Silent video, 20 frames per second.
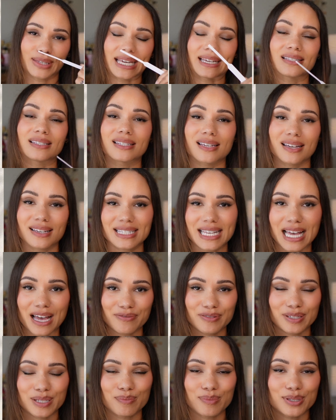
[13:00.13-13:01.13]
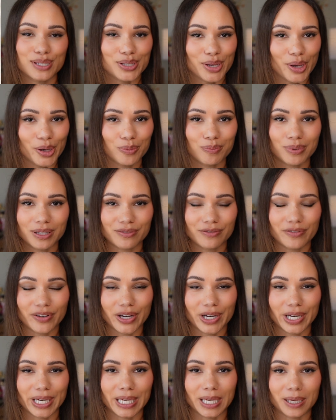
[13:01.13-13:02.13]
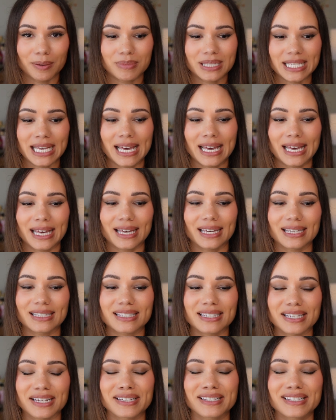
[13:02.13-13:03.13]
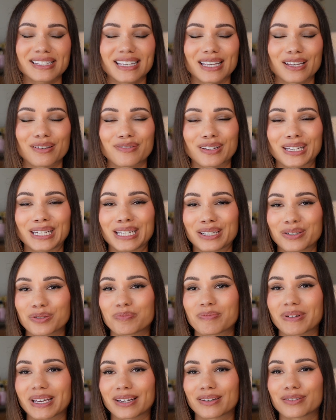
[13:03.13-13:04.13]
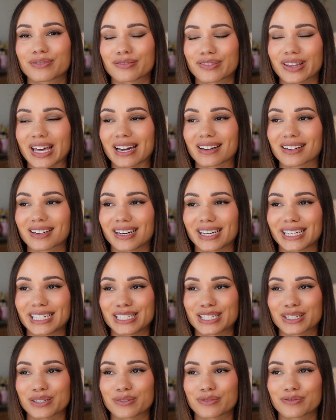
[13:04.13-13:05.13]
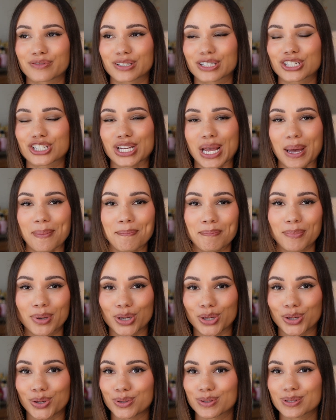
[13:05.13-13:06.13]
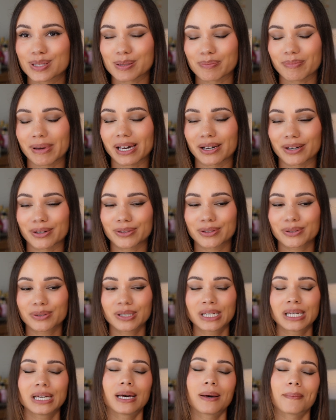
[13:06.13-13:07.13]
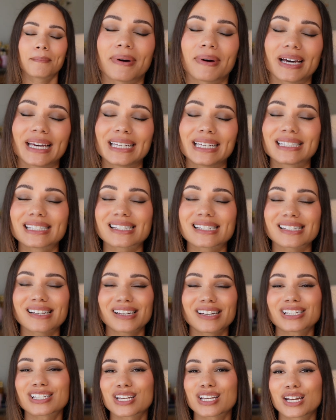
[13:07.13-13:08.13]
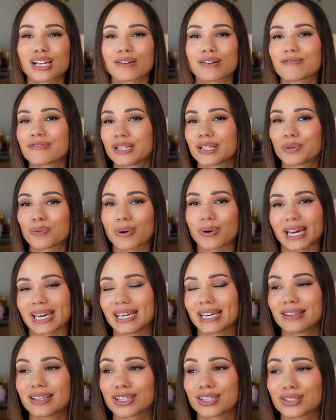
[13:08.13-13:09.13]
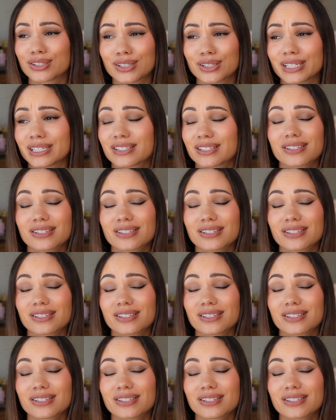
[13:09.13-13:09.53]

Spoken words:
It does have some soapy vibes. It does give a little bit of that kind of shampoo smell, but in such a lovely way that it